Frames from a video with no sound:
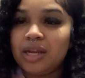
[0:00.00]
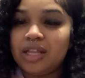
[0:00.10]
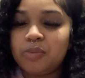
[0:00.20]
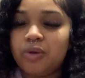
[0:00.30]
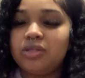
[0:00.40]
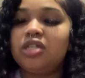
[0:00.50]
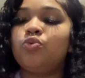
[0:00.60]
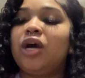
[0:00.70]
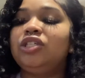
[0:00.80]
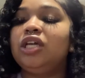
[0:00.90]
This person is
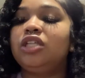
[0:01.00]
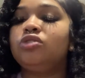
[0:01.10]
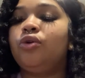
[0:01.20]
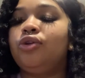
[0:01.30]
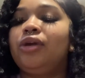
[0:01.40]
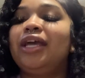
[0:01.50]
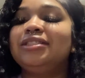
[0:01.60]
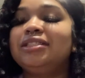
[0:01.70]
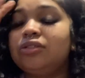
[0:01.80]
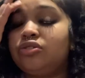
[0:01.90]
watching into your
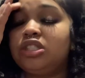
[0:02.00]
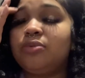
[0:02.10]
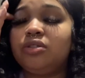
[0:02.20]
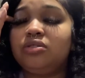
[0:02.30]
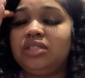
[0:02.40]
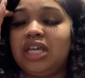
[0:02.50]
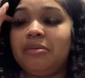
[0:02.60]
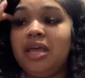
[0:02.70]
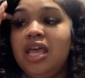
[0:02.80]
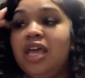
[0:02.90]
ancestors, your spiritual team.